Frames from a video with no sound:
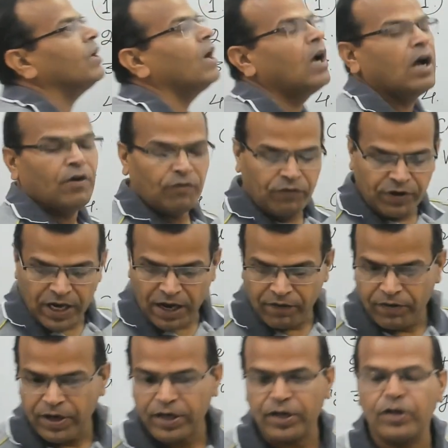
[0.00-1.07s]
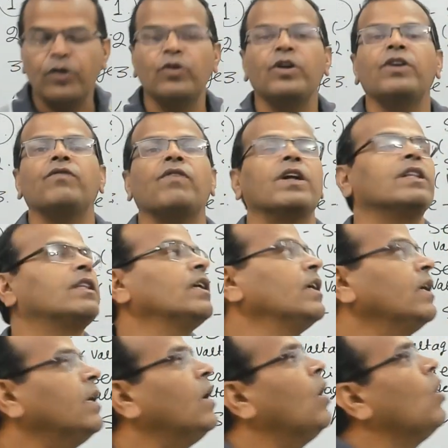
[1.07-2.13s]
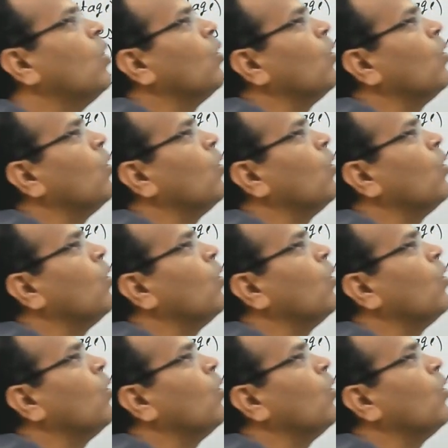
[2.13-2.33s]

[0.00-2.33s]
we have concluded one thing. On